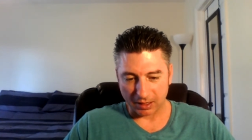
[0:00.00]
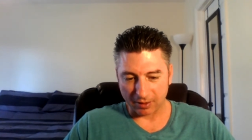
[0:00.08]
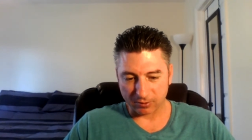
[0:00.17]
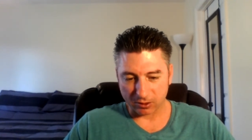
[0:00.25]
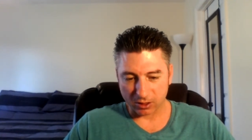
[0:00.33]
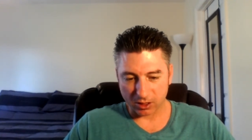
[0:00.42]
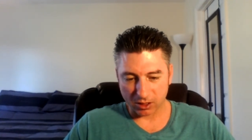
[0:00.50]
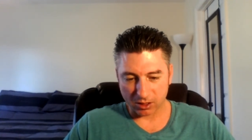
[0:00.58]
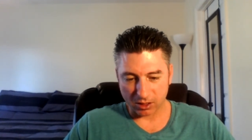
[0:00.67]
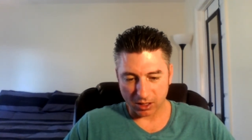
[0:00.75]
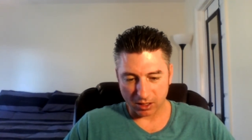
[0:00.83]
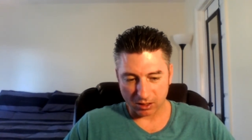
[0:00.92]
After
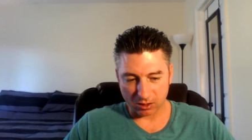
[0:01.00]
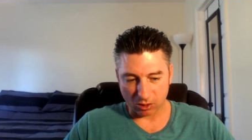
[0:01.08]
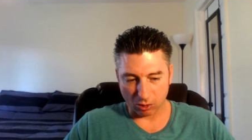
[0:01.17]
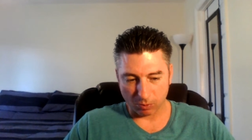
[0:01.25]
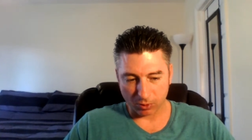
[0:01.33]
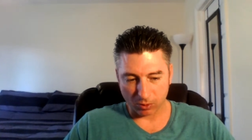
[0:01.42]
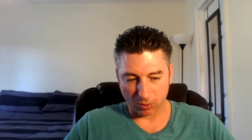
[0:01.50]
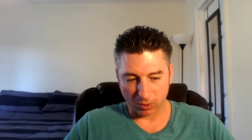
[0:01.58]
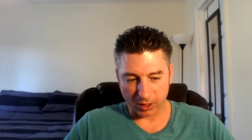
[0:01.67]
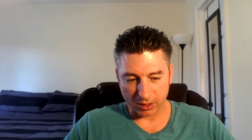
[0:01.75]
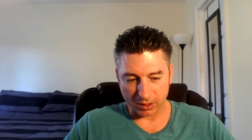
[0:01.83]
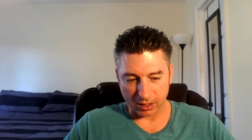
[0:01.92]
6 days, Oprah
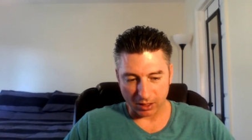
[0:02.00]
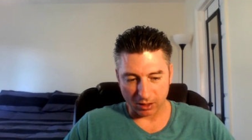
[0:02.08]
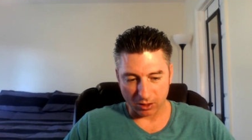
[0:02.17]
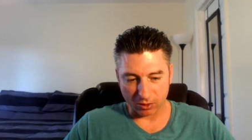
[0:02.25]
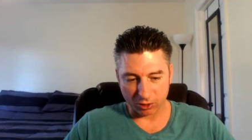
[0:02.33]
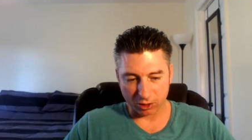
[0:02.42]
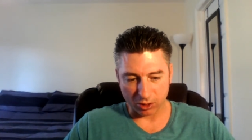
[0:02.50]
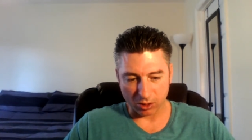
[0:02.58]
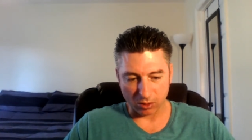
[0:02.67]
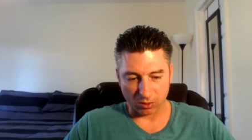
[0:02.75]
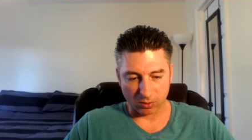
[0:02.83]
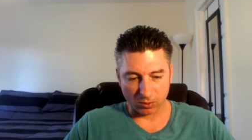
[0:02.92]
was a no-show.